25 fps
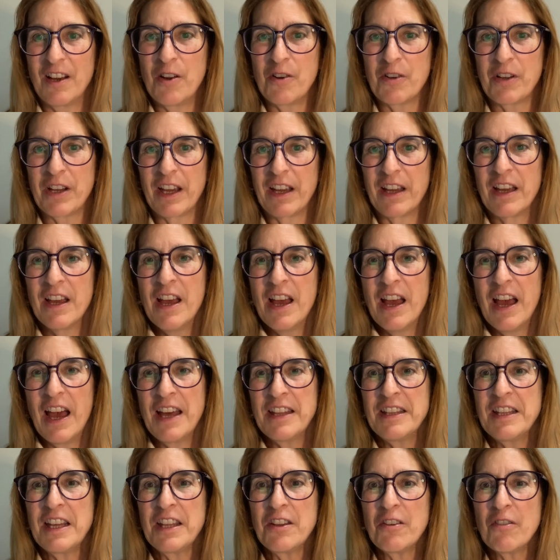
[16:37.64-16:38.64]
Okay,
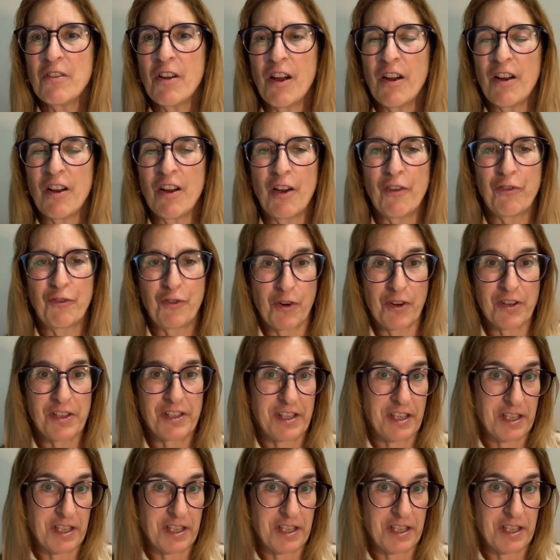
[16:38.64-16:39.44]
and then there are, of course,